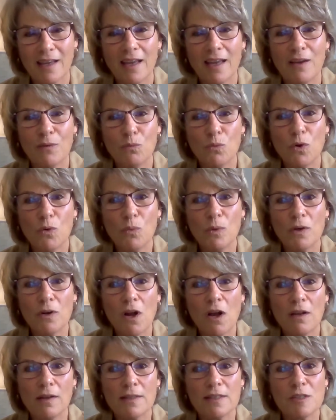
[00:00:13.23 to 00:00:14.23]
And what we're
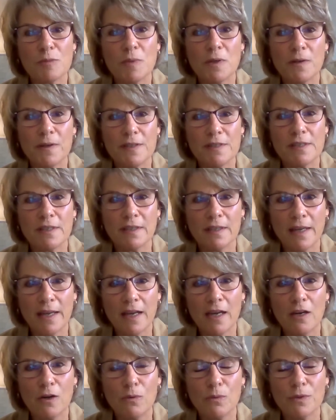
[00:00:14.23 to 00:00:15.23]
all experiencing
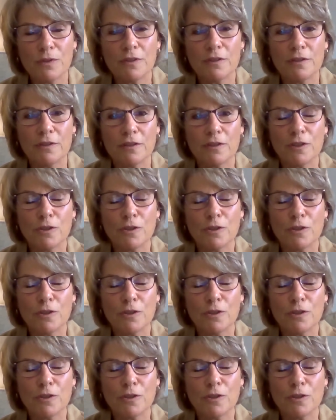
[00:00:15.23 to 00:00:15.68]
now with the